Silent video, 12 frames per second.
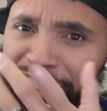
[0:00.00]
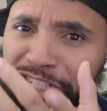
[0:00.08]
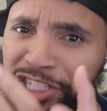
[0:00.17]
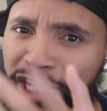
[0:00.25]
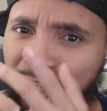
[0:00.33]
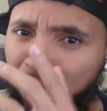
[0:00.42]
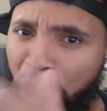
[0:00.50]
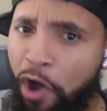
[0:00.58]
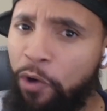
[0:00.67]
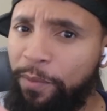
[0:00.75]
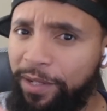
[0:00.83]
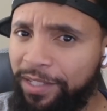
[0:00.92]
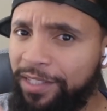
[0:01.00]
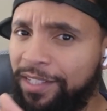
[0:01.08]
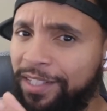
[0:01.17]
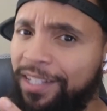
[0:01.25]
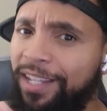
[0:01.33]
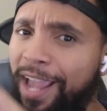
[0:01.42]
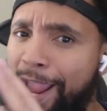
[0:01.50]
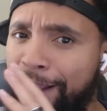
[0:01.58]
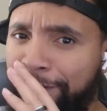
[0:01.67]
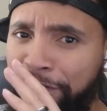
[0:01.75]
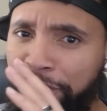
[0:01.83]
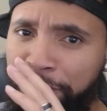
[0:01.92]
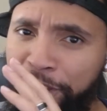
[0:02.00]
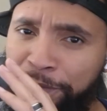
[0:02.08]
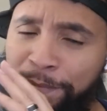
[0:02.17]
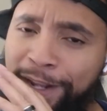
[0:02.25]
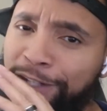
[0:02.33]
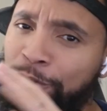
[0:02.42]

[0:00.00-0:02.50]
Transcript: She's in a coma, and she's just being